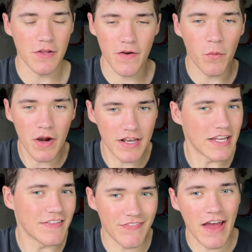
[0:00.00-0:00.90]
If I wanted to
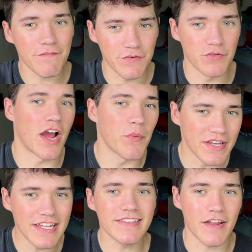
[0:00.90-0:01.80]
eat that food, I
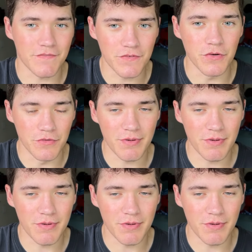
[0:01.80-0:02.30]
would eat that food,